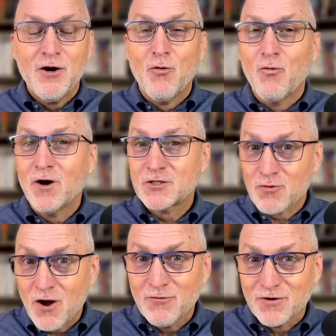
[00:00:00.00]
What's
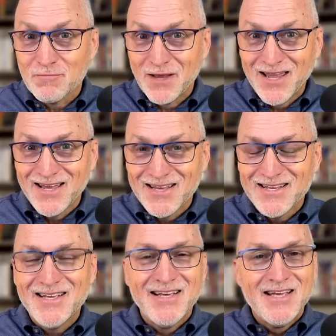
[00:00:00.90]
wrong with me?
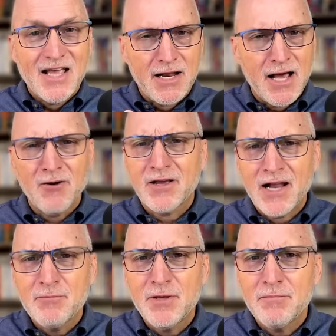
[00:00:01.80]
And how can
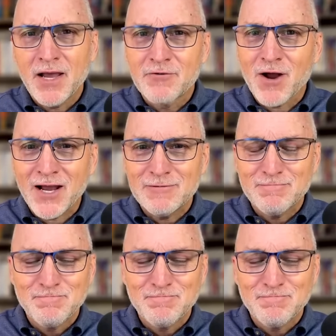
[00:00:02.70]
I be made right?